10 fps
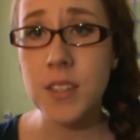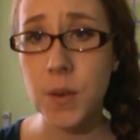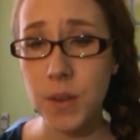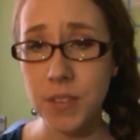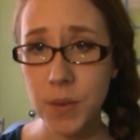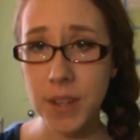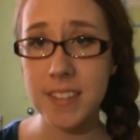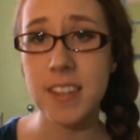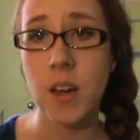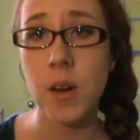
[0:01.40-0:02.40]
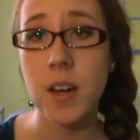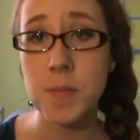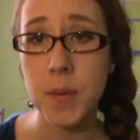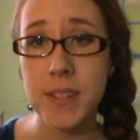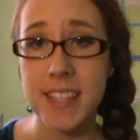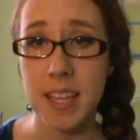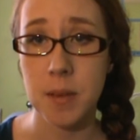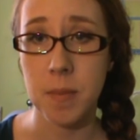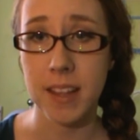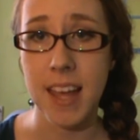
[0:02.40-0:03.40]
So a few weeks ago, Cosmo was
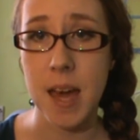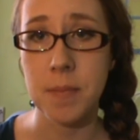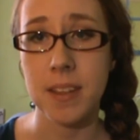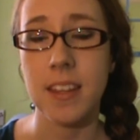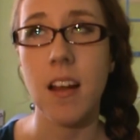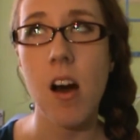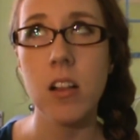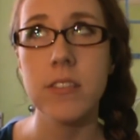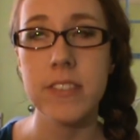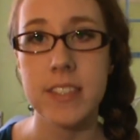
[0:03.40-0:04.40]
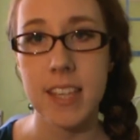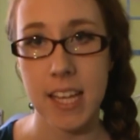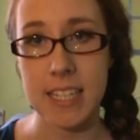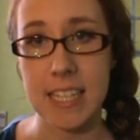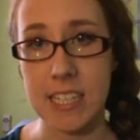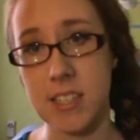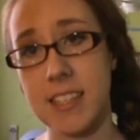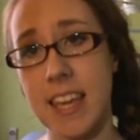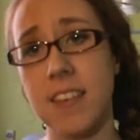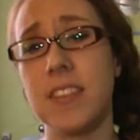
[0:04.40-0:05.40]
sitting in my lap, and then all of a sudden he
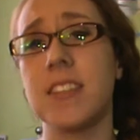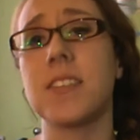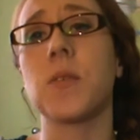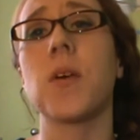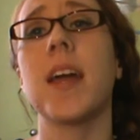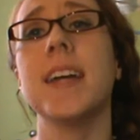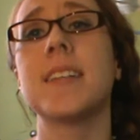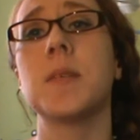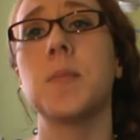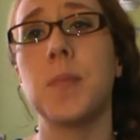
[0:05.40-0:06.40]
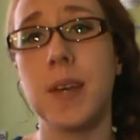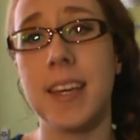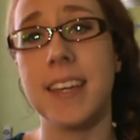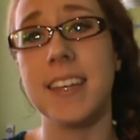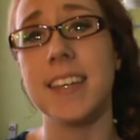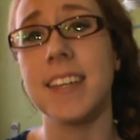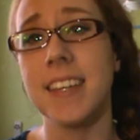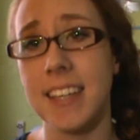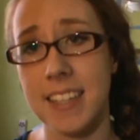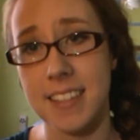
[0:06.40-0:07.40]
just gave this great big
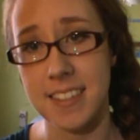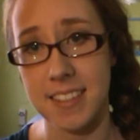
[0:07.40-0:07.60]
kitty